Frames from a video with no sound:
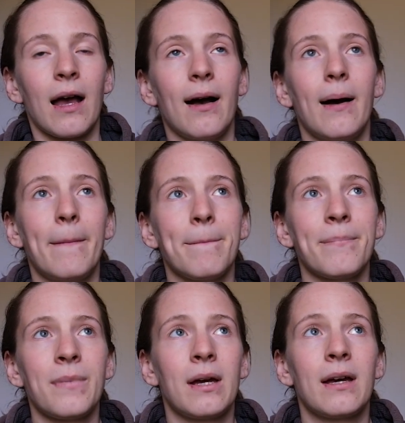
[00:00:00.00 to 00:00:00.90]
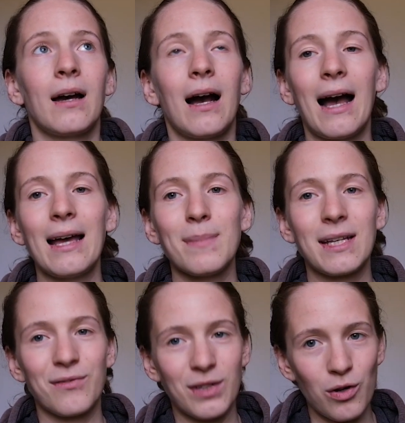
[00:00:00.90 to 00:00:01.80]
I
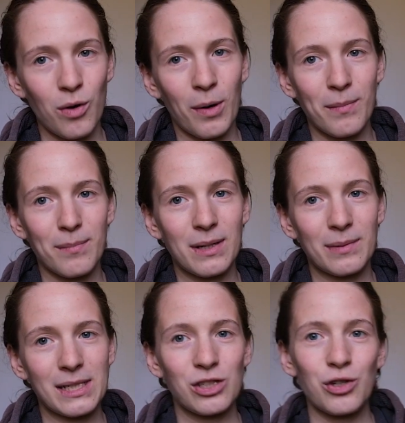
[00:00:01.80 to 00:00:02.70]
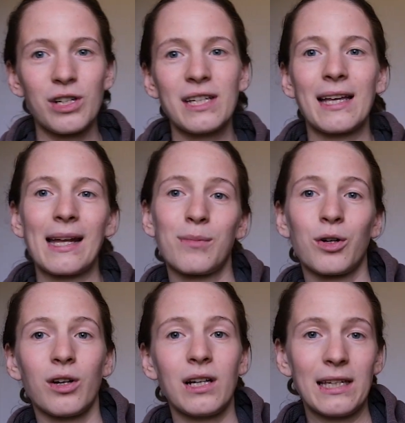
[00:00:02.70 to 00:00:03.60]
made a video about my minimalist journey that I'm
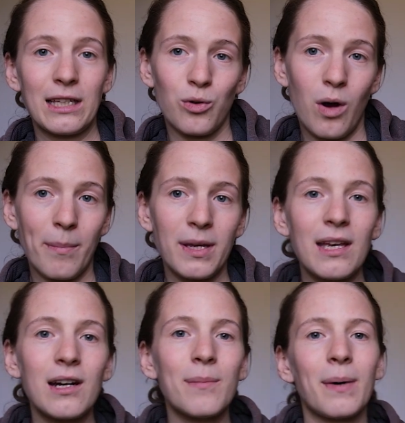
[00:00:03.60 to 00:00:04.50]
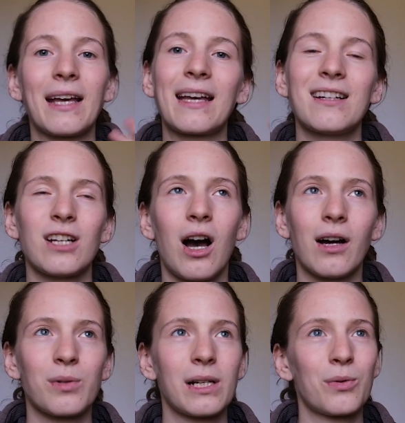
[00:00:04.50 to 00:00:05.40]
gonna link you up here, but I can
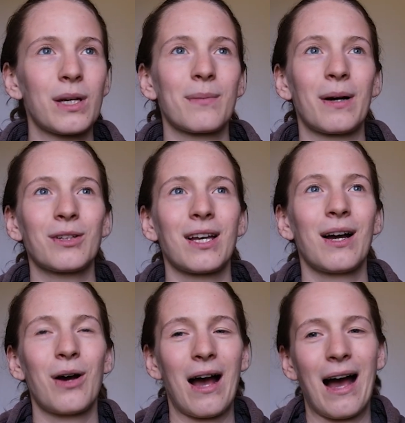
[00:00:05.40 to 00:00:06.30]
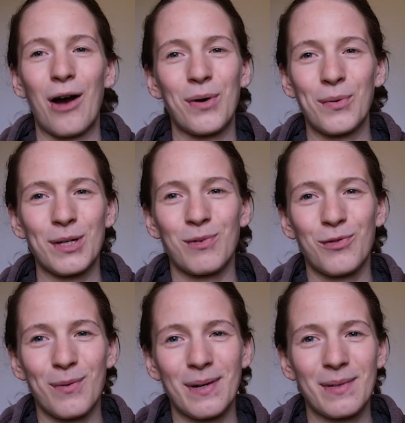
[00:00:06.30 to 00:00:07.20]
talk real quick about how I was
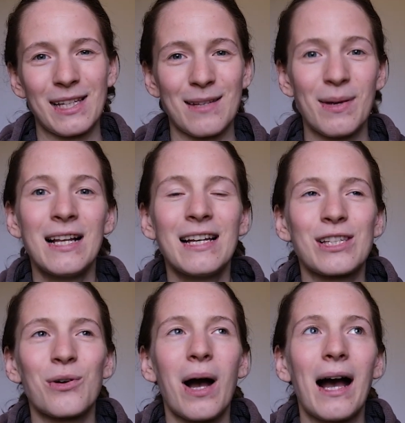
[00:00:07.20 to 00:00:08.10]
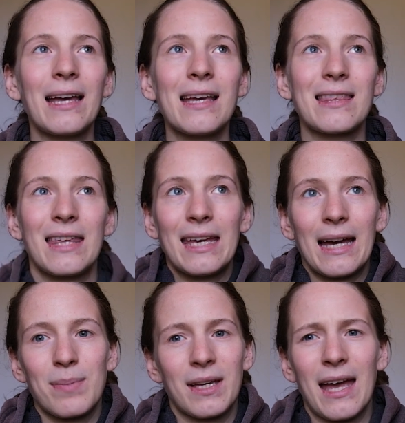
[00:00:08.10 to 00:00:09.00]
before minimalism. So I think
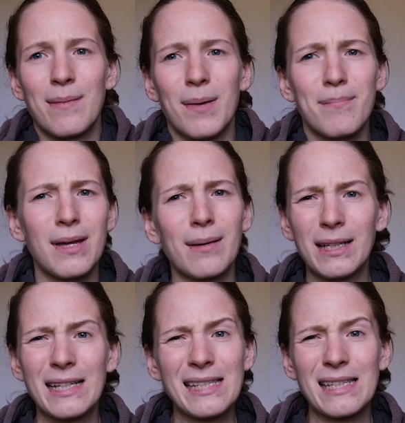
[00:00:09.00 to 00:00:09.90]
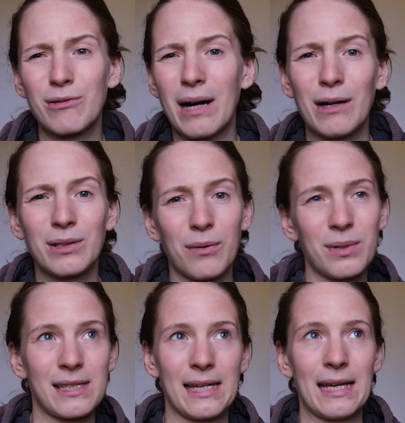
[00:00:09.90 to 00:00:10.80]
I became a minimalist around, I
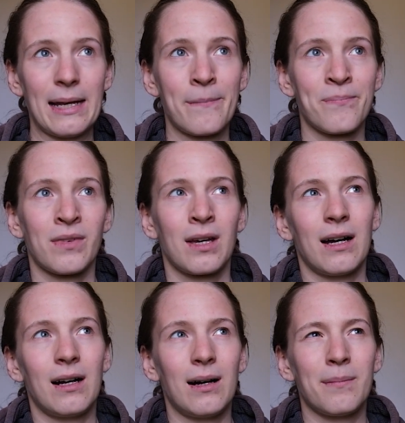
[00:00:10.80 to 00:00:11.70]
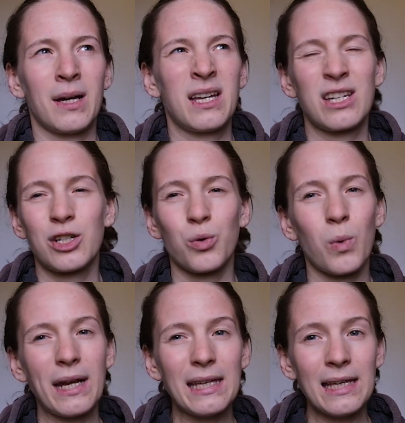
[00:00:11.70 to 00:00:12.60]
would say,
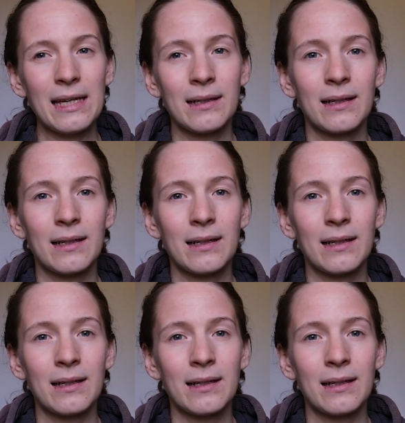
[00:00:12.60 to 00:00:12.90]
20,